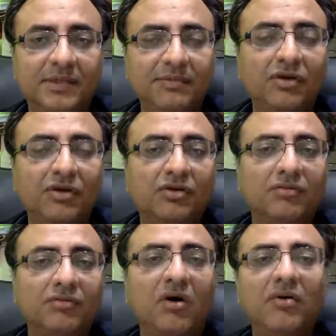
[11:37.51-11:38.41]
Maybe
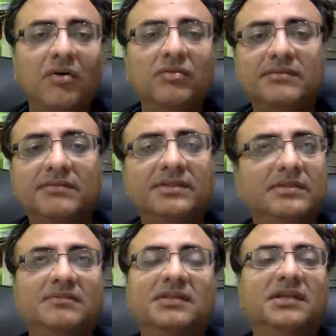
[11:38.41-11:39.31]
not tomorrow,
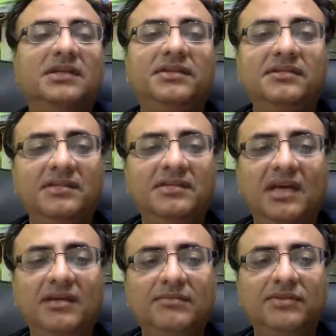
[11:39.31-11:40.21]
maybe in a
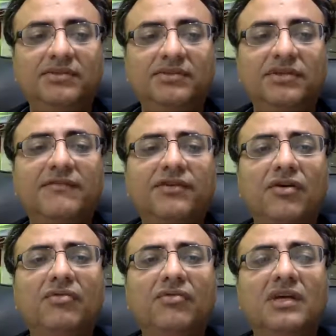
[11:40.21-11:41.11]
year's time, but you
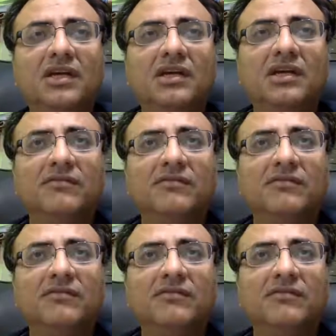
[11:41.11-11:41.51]
never know